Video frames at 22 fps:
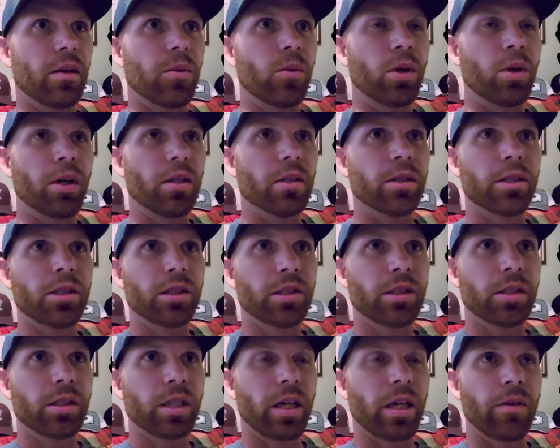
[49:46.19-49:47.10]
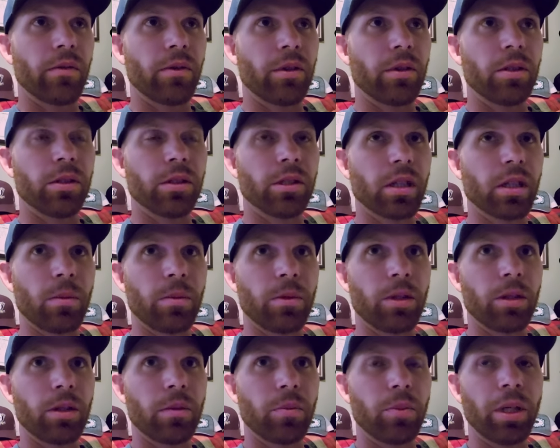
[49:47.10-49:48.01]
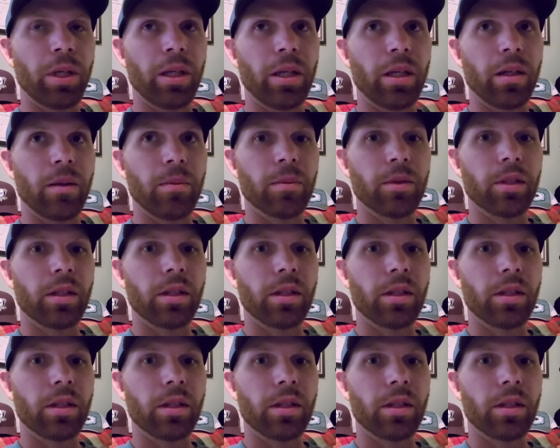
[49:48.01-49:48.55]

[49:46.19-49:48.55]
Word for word: what, 7 something p.m.